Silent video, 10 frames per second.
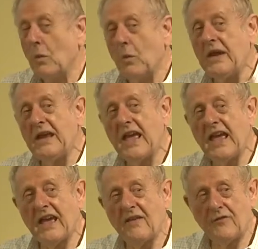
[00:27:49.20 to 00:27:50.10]
We
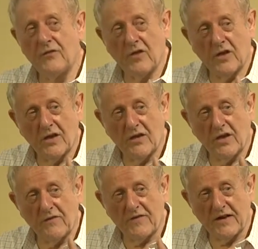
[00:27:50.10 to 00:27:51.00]
have
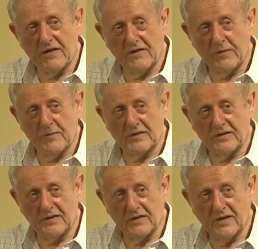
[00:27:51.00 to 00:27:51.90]
a very
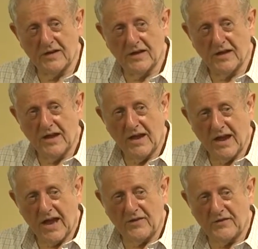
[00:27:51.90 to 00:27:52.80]
limited
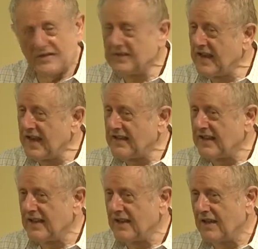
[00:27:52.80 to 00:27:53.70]

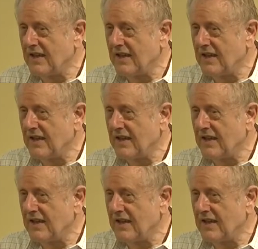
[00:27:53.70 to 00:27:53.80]
understanding,